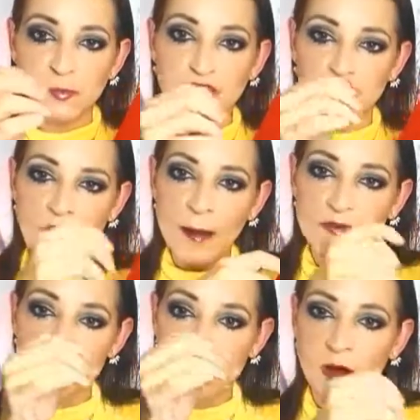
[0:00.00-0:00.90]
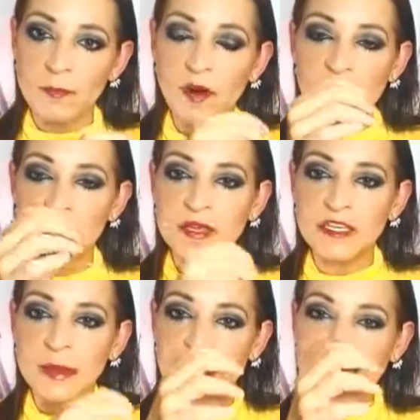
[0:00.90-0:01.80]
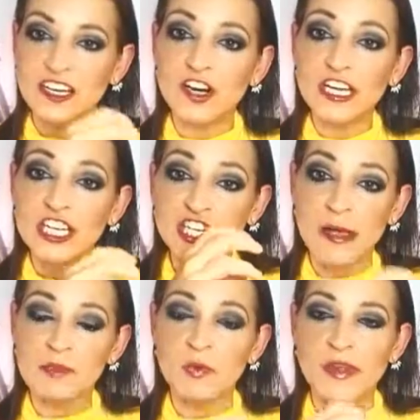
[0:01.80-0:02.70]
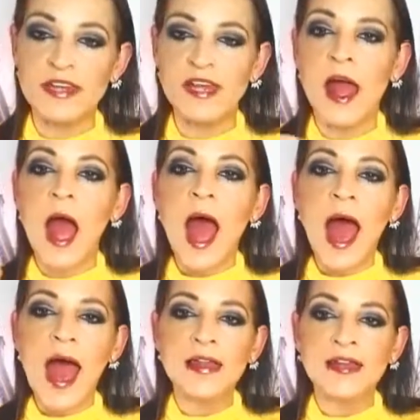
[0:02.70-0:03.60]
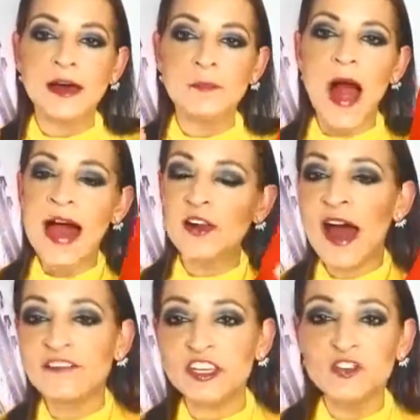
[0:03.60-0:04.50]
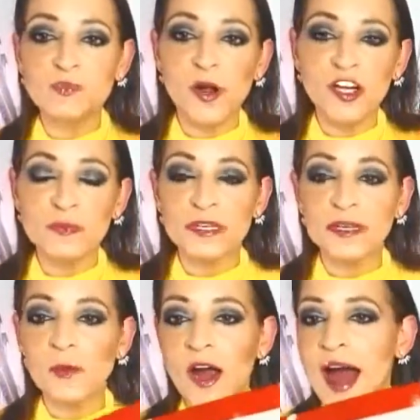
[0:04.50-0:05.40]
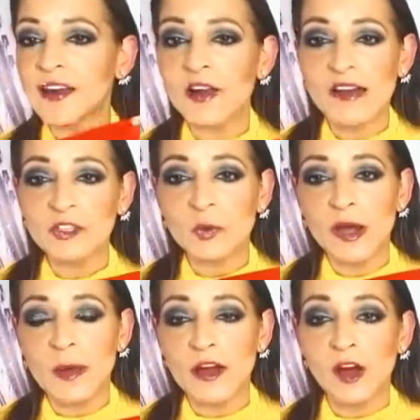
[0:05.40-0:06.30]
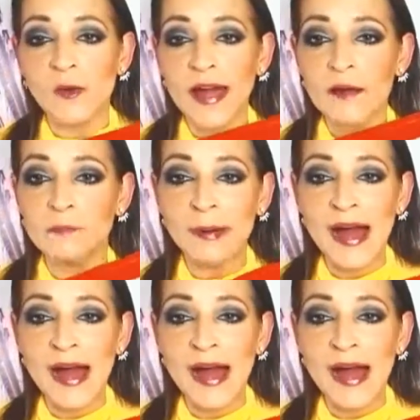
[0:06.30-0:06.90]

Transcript: dr drop some on parchment to make like cookie shapes with it. And um, I don't have to use parchment anymore. I don't have to worry about going out and